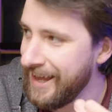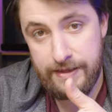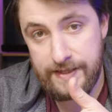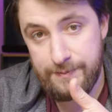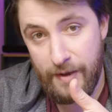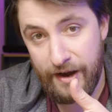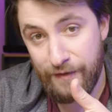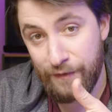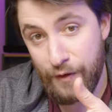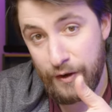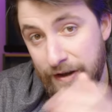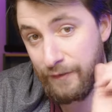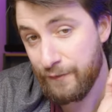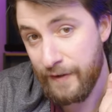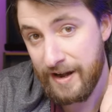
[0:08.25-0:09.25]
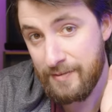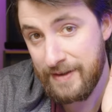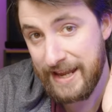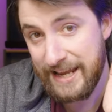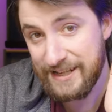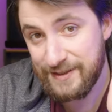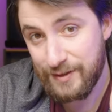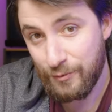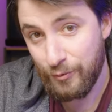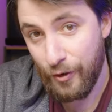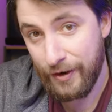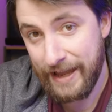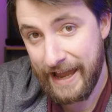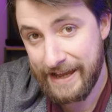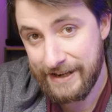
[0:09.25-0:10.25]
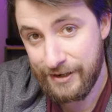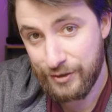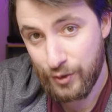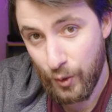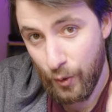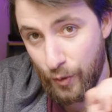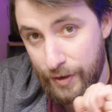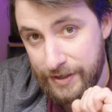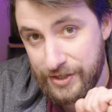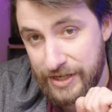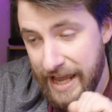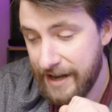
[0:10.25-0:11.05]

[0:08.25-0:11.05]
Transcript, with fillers: This microphone in front of me is the ROCCAT Torch,